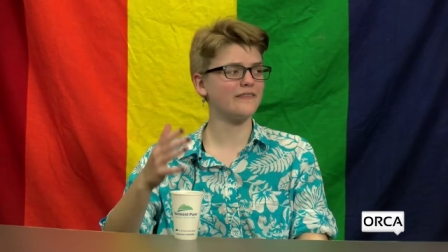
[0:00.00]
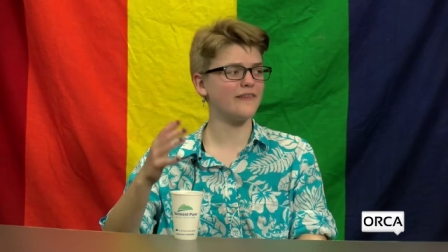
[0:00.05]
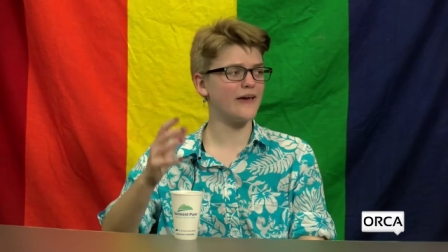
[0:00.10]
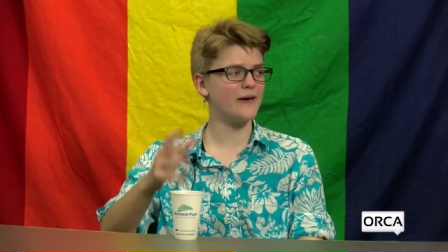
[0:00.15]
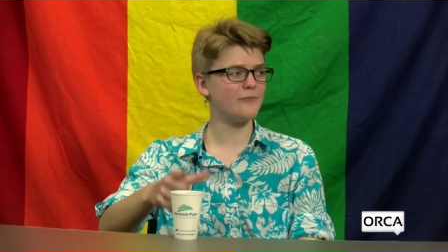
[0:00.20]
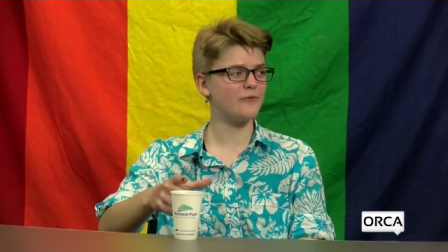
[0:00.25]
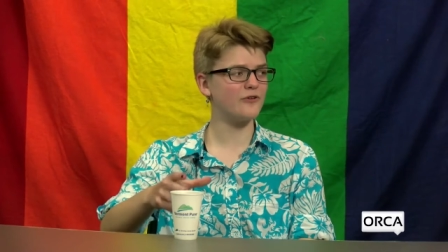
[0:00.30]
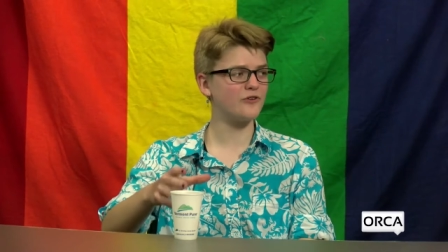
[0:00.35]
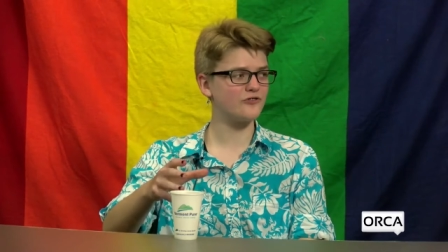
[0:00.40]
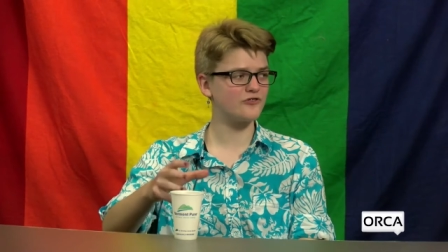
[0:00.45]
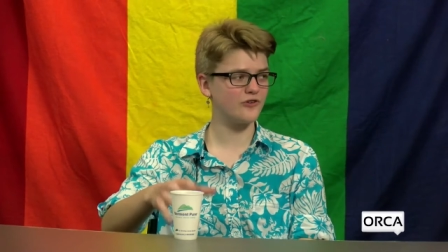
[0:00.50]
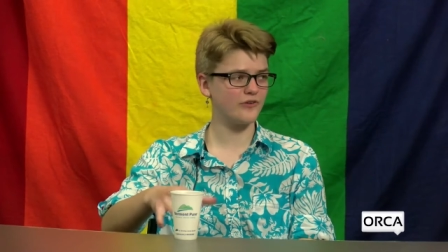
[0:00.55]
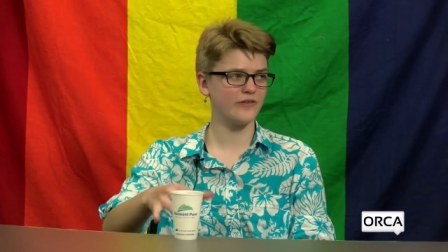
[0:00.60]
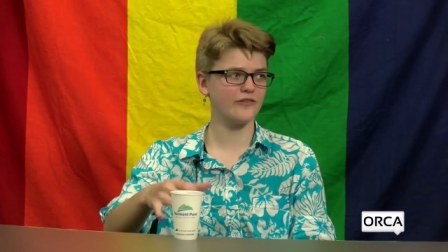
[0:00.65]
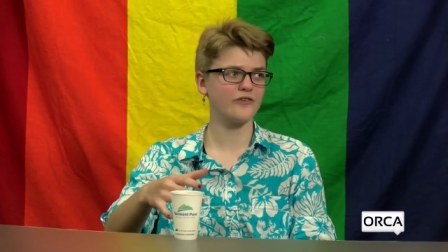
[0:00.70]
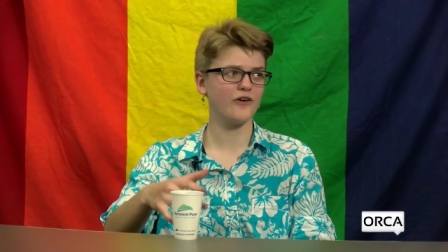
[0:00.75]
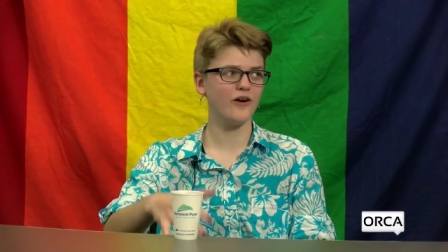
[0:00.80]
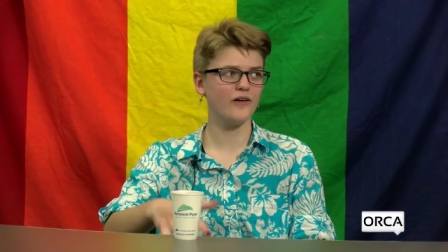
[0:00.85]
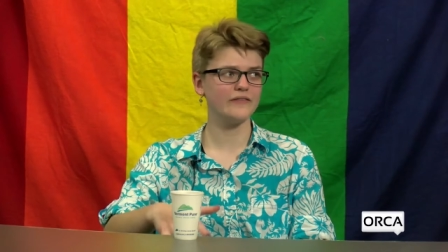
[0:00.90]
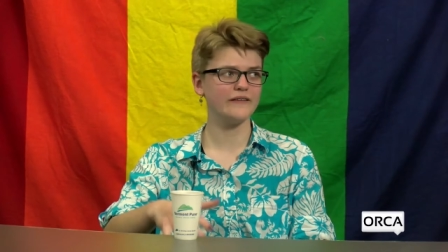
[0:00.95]
label a show
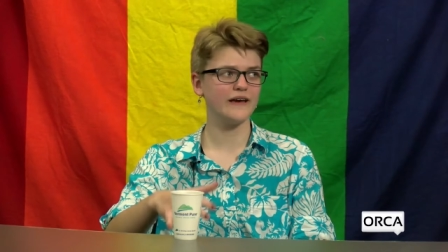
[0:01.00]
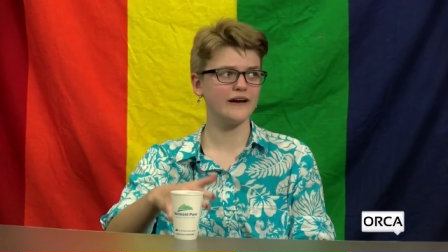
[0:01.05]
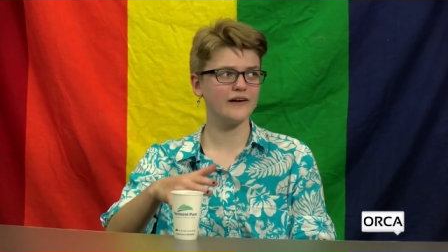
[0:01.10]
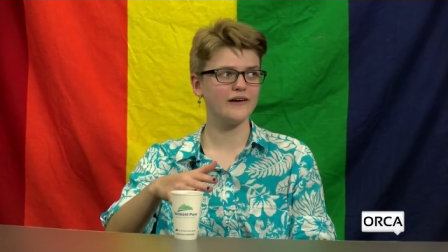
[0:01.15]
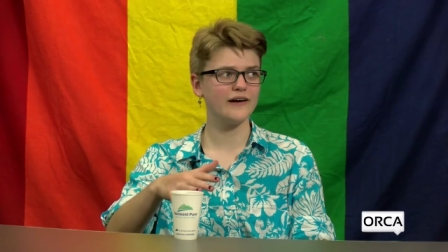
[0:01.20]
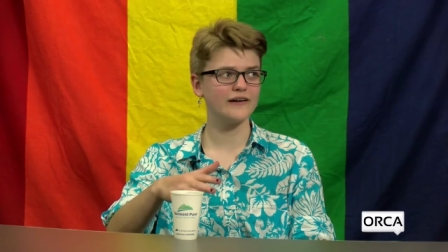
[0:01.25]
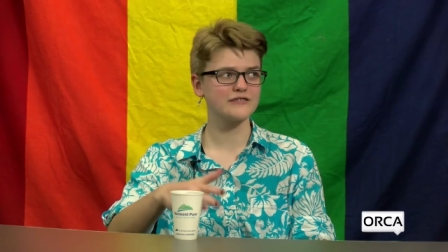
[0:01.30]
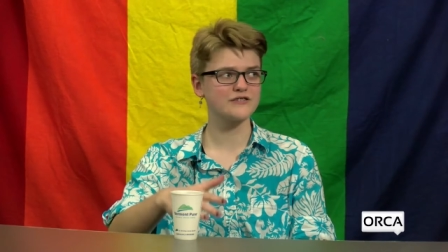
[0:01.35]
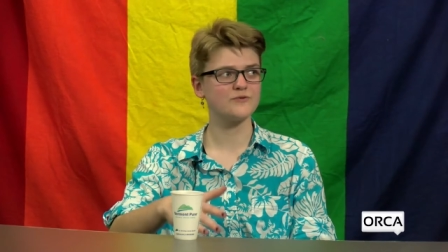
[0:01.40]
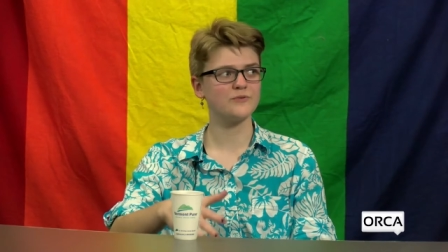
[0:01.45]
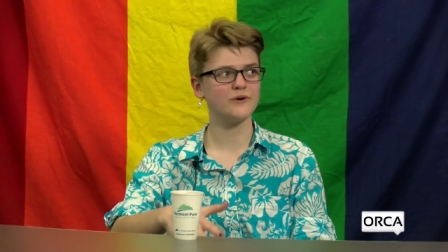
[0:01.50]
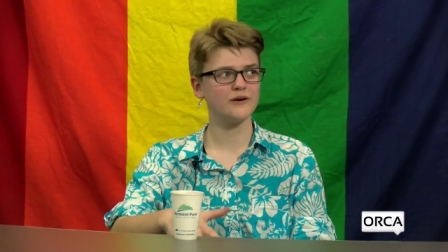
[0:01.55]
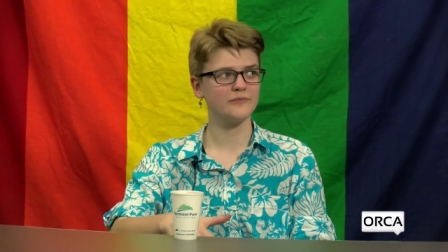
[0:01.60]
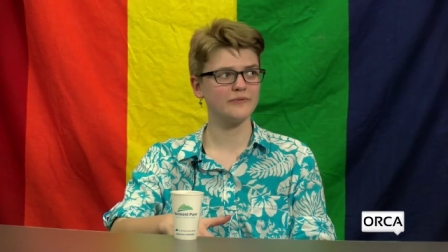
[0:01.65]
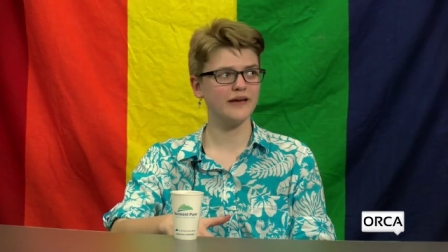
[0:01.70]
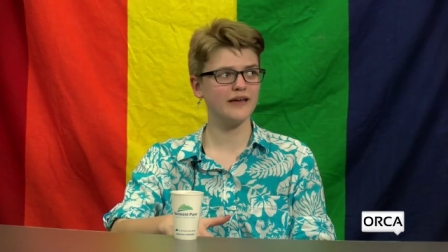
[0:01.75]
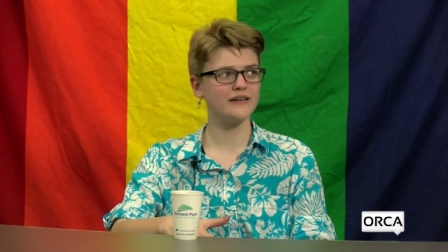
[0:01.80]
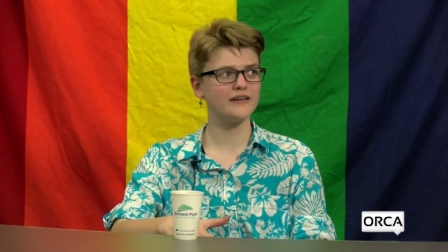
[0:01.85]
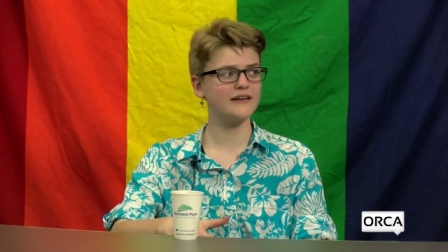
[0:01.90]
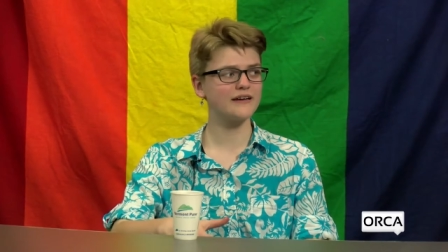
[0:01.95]
that's on the air as queer
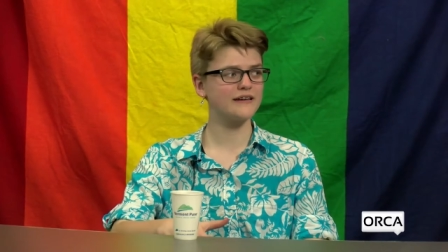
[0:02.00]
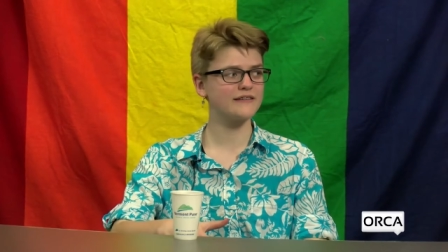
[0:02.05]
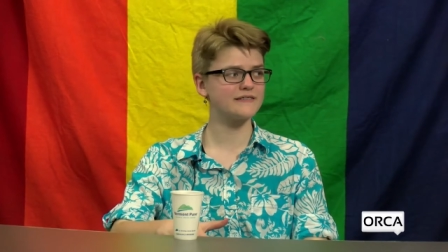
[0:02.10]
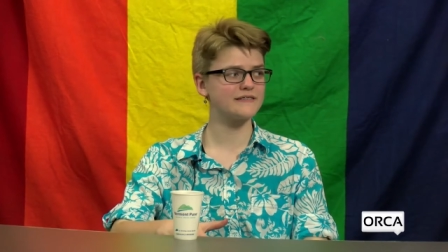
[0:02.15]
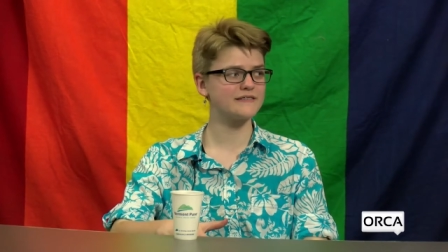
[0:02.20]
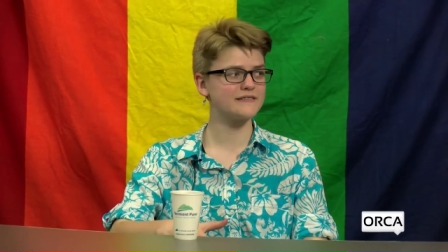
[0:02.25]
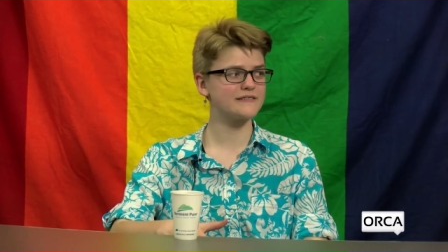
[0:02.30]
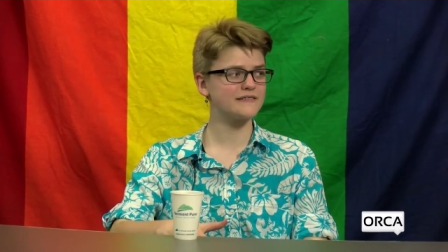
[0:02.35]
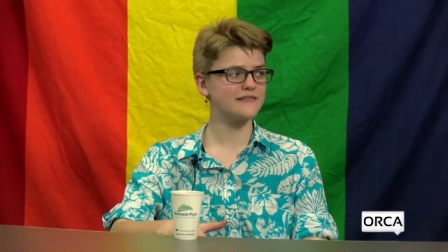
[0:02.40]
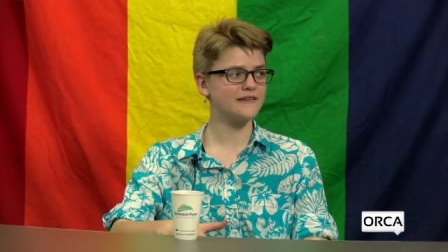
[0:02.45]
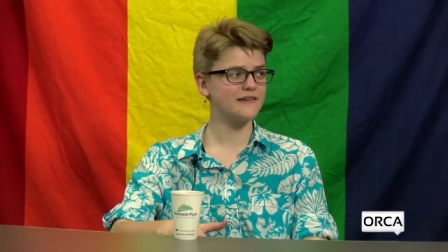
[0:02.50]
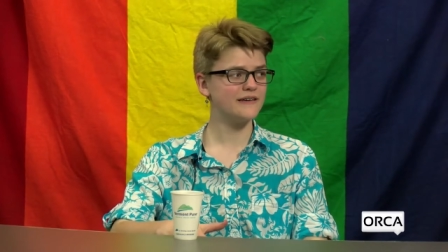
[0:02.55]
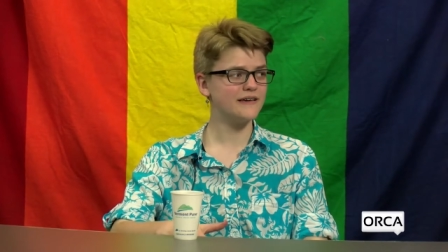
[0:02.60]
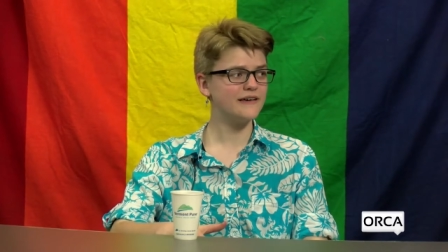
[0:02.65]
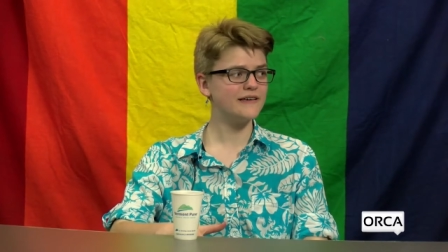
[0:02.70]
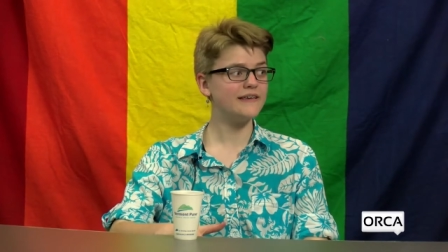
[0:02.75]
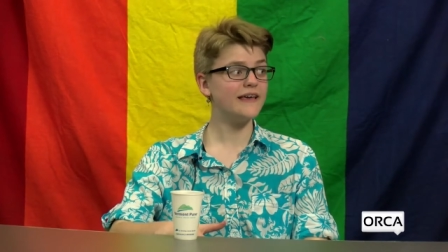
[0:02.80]
baiting because you don't know yet.